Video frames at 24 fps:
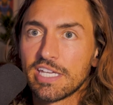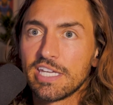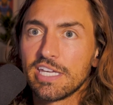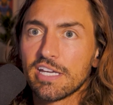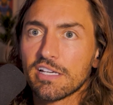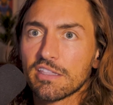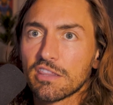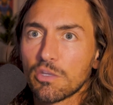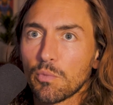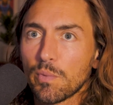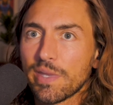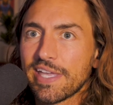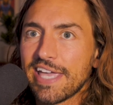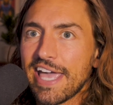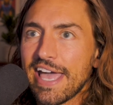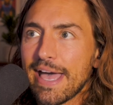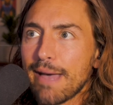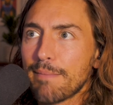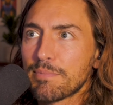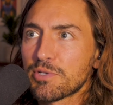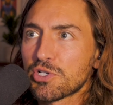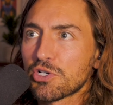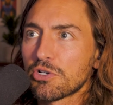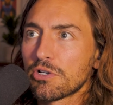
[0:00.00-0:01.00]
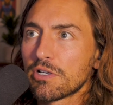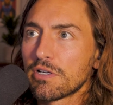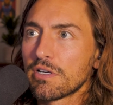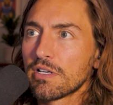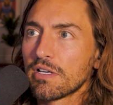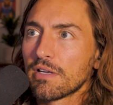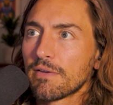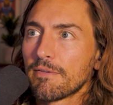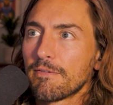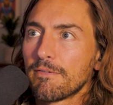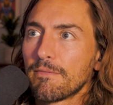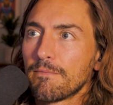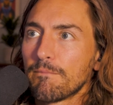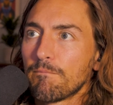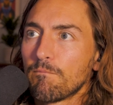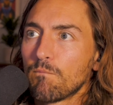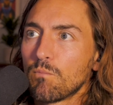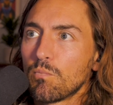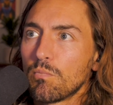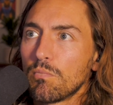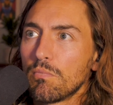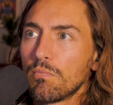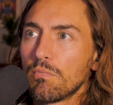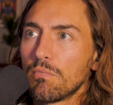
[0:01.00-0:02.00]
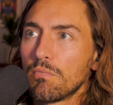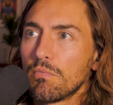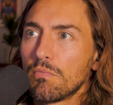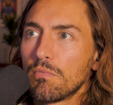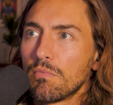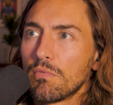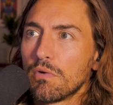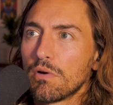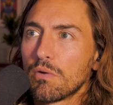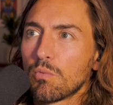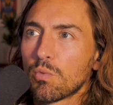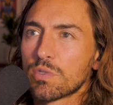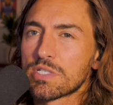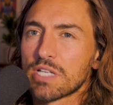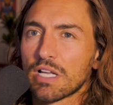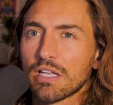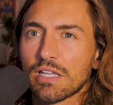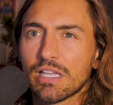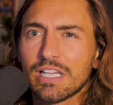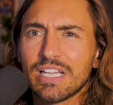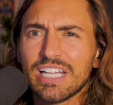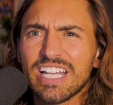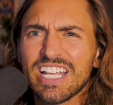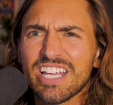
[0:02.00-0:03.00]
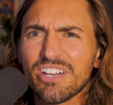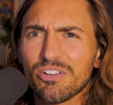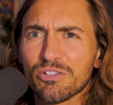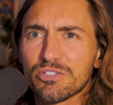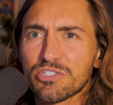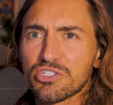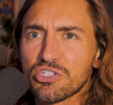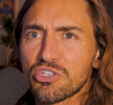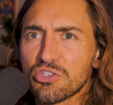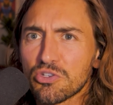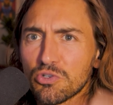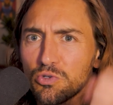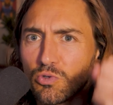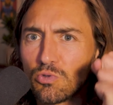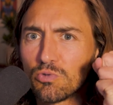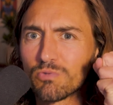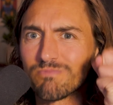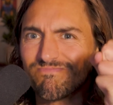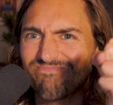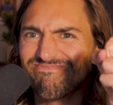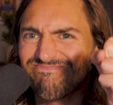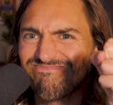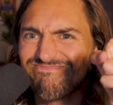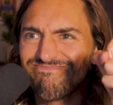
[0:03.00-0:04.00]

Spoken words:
kick that we captured was a little too